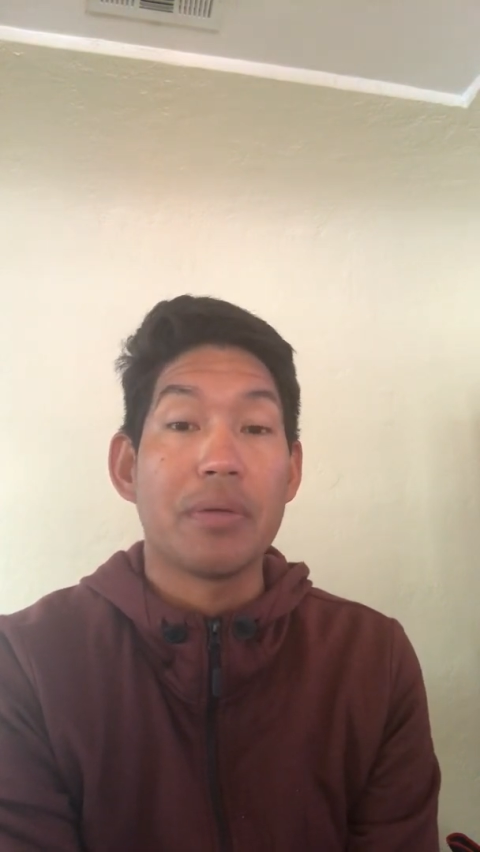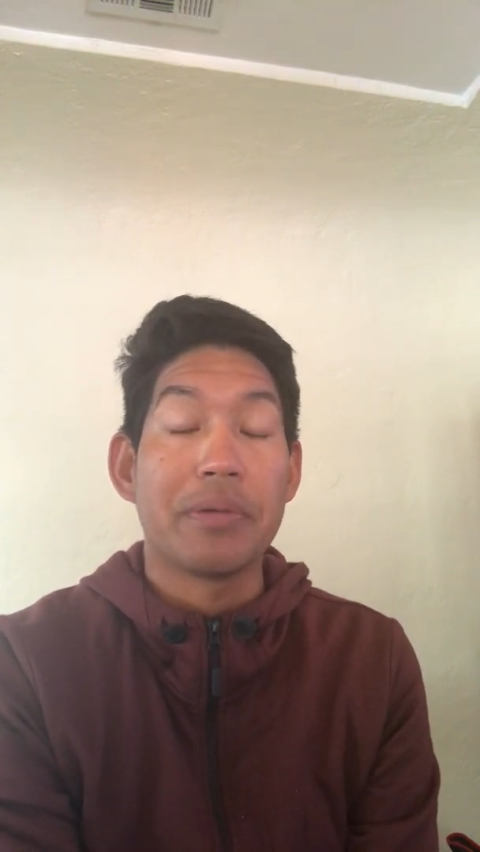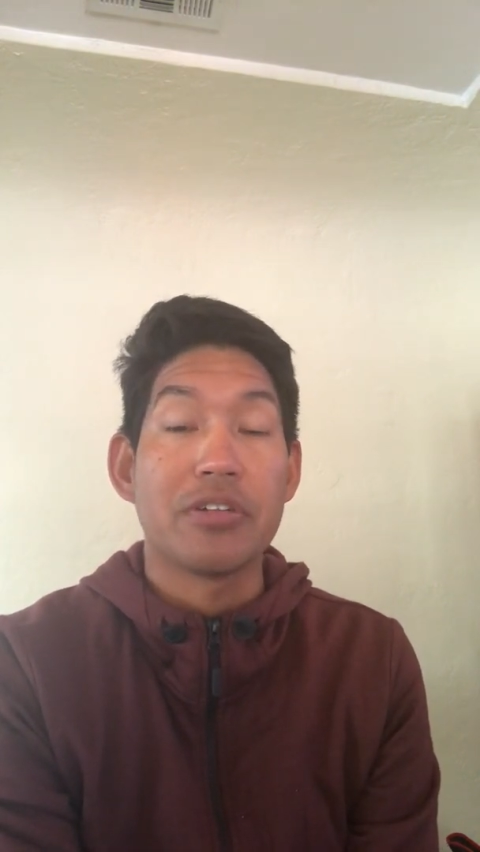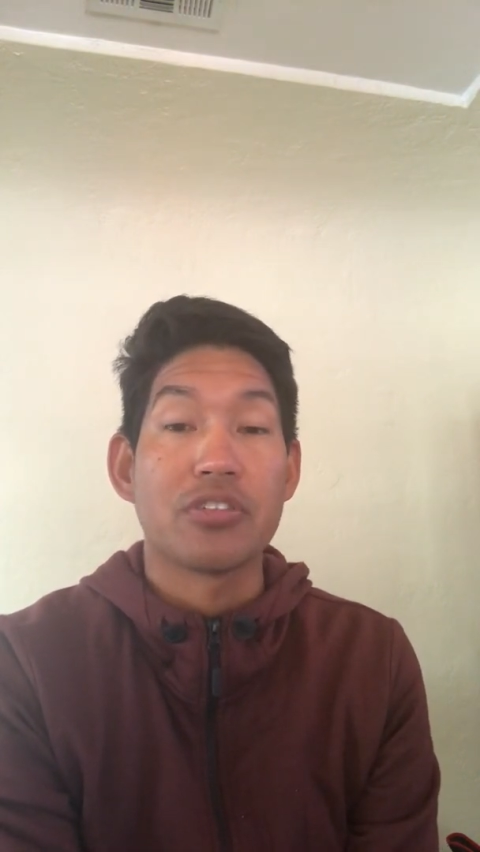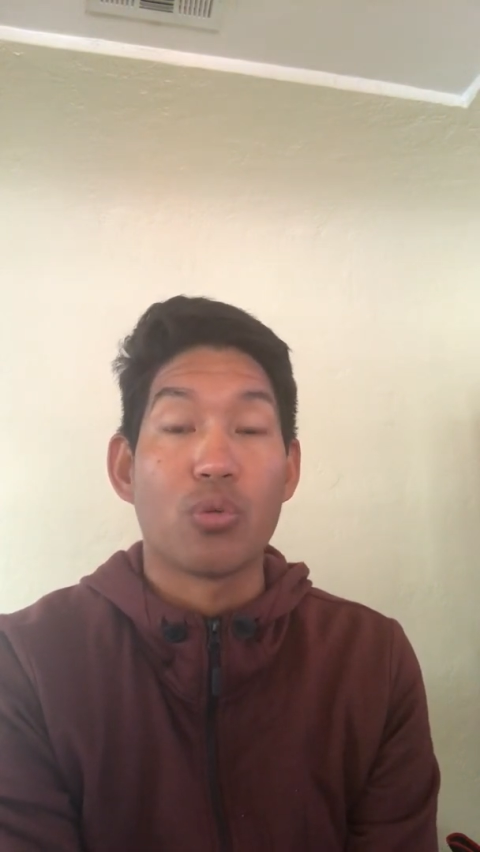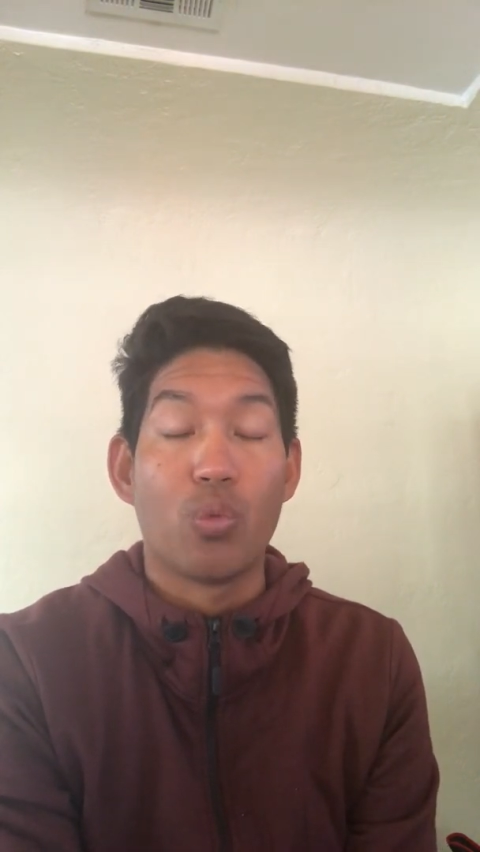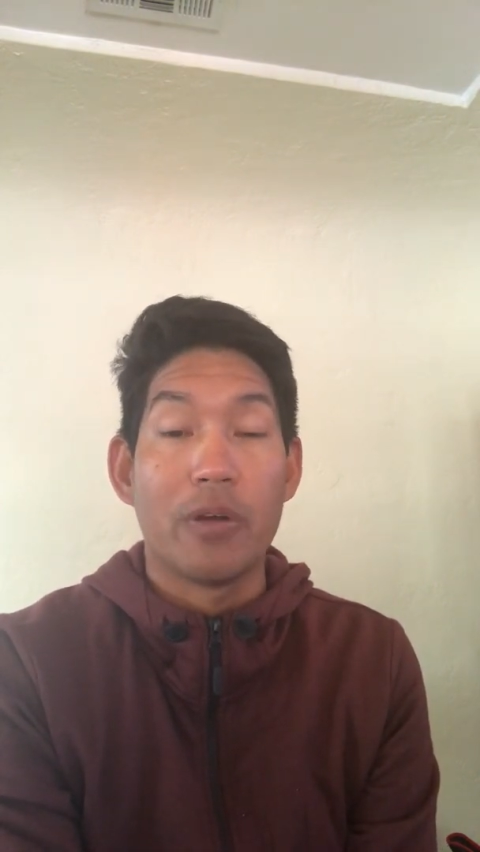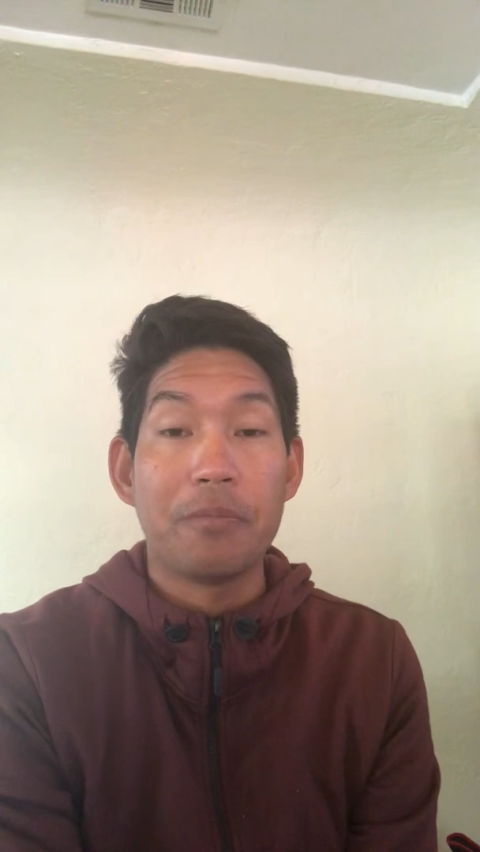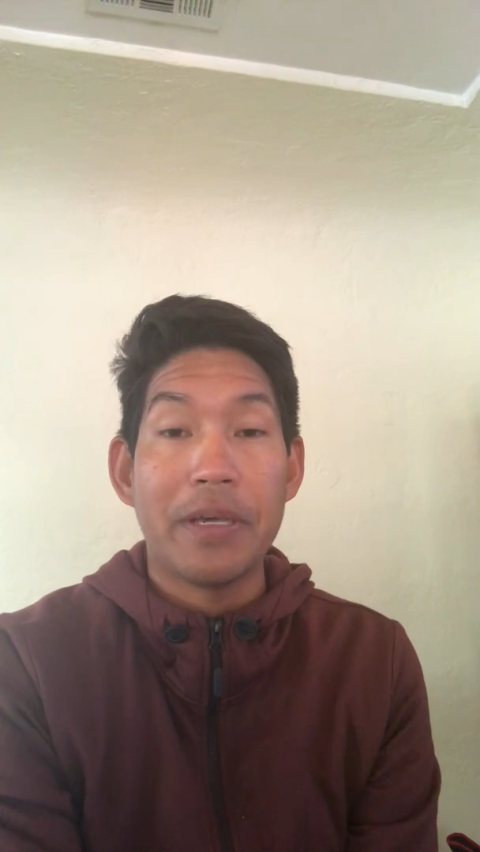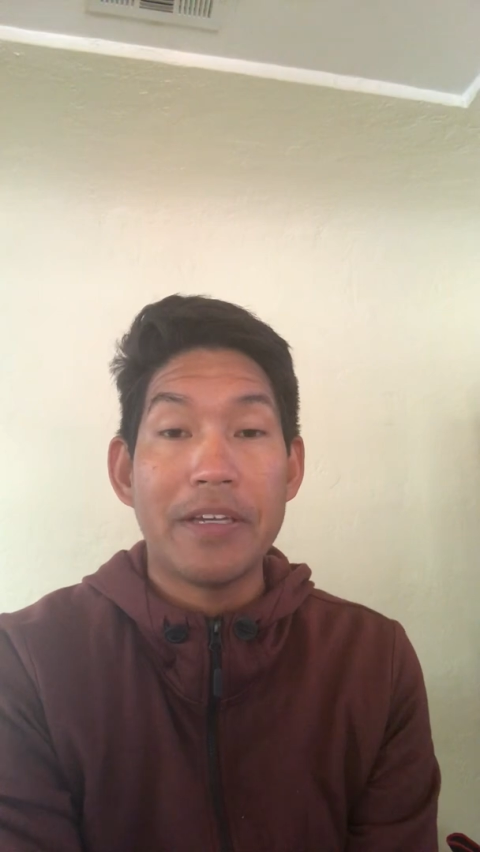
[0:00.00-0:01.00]
appears on
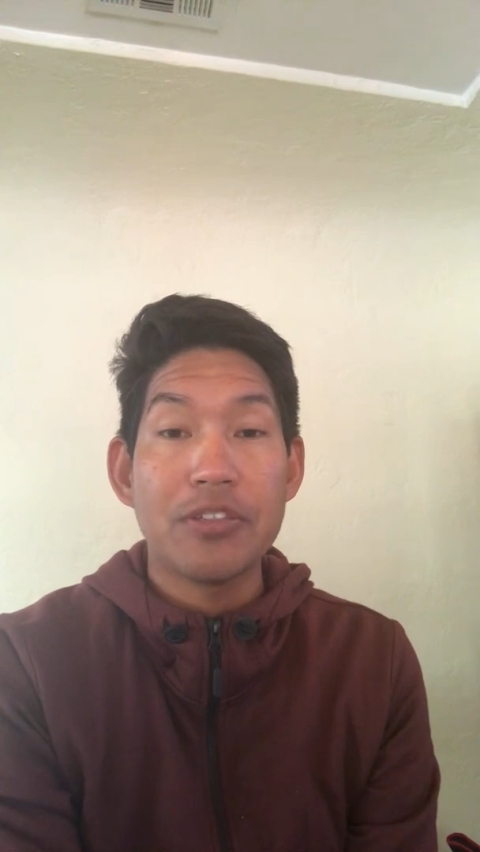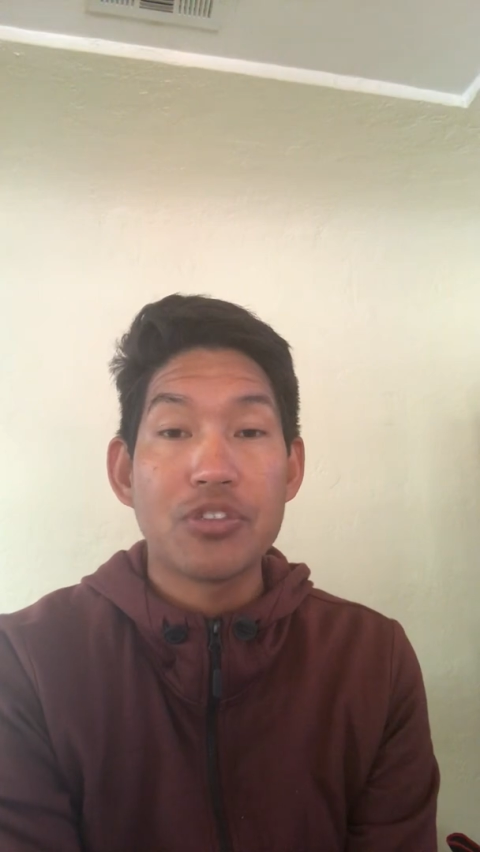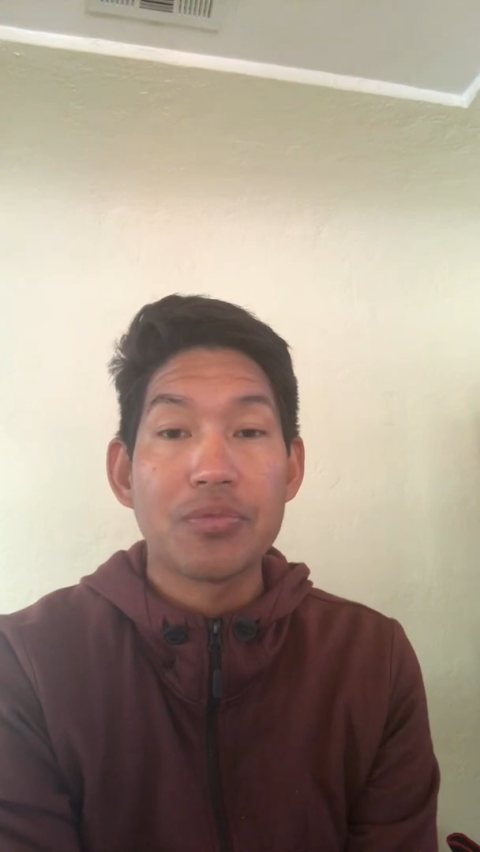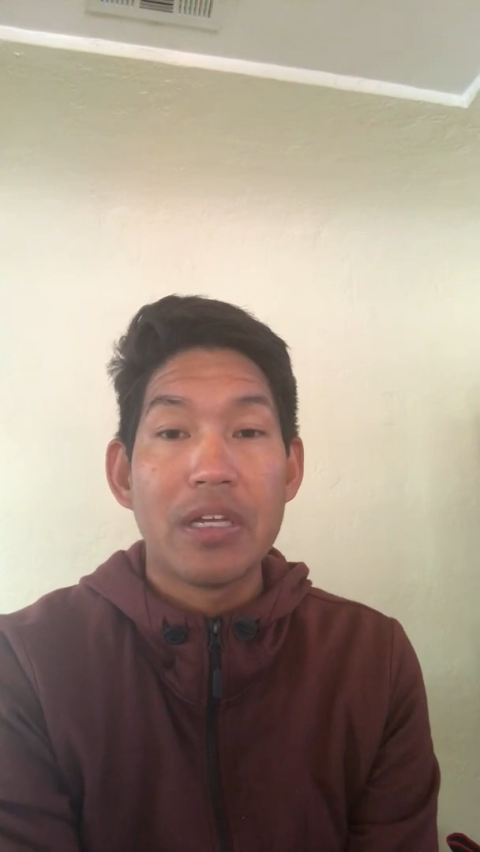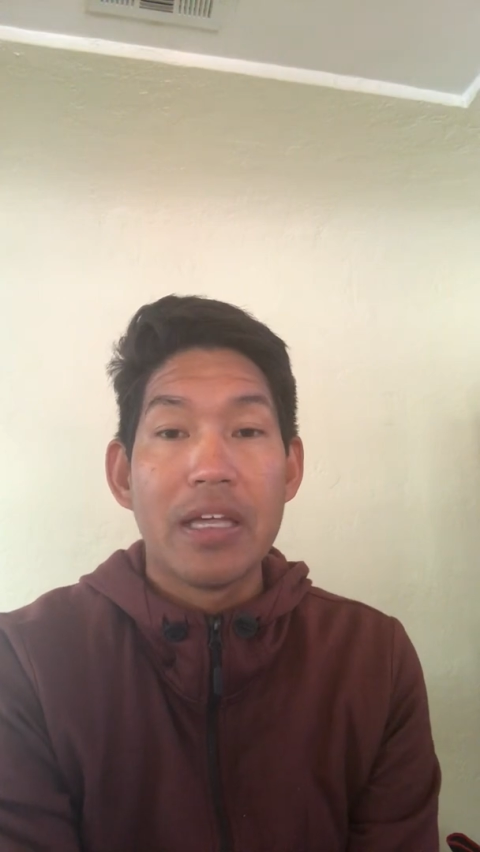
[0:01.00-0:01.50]
1 page.